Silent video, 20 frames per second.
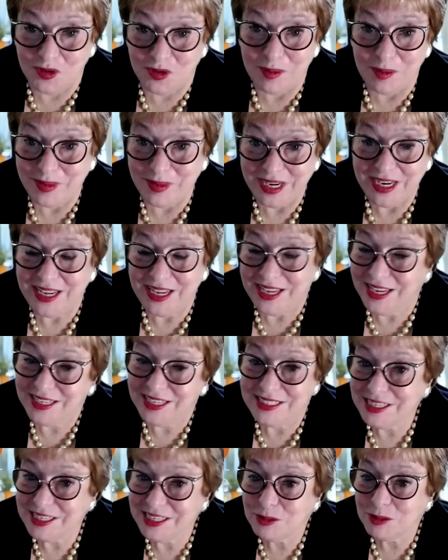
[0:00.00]
I mean, he had a
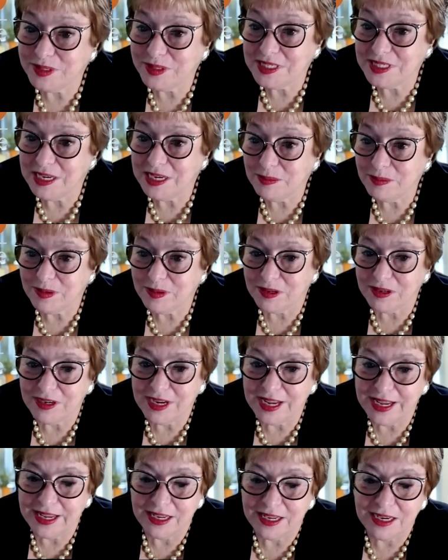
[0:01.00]
terrible temper.
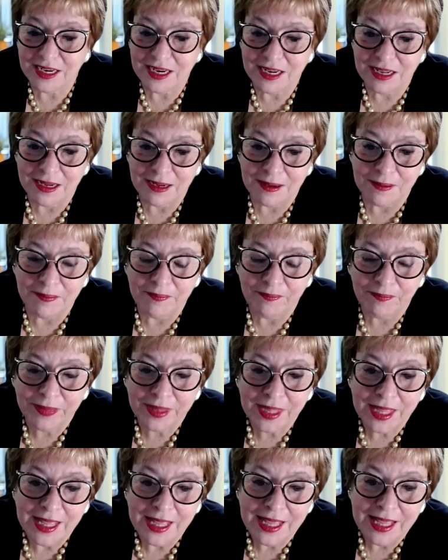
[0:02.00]

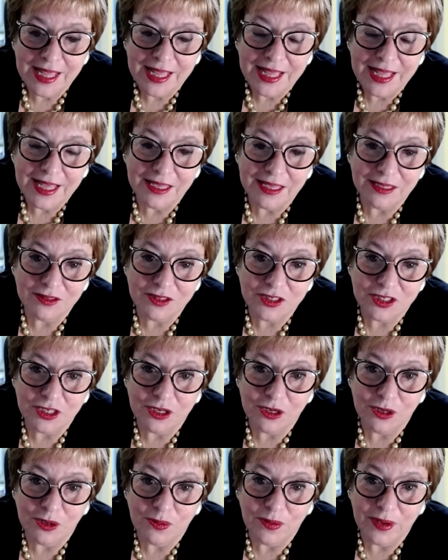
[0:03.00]
And
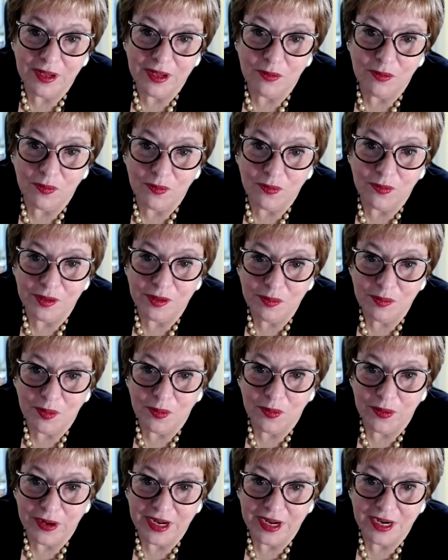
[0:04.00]
so at one
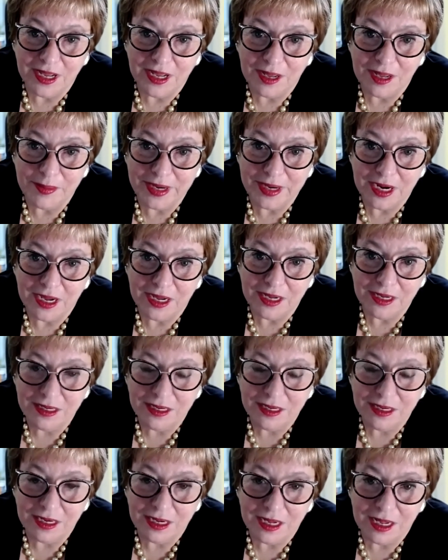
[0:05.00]
point, I mean, I
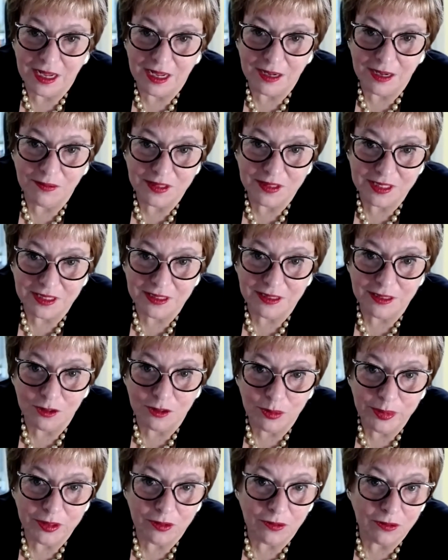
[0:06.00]
was a little
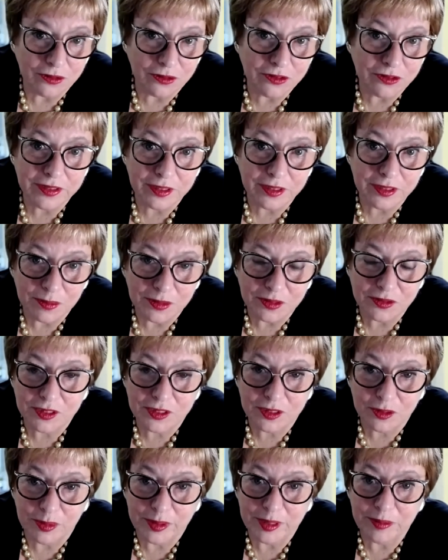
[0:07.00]
bit older than most
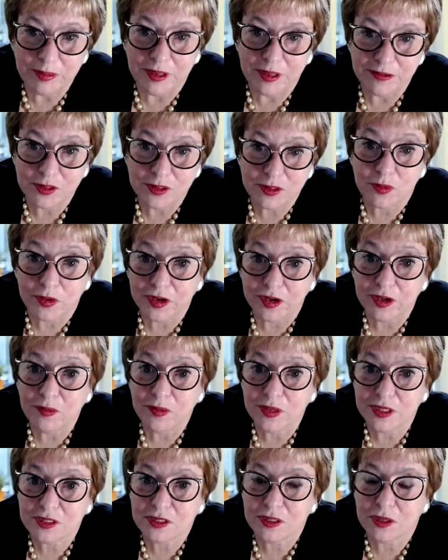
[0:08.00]
of the people I was working
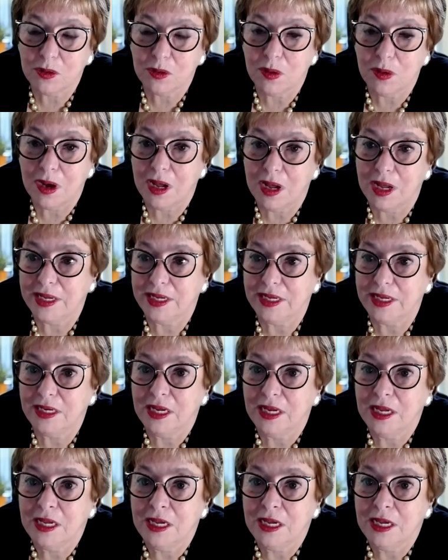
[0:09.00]
with, so I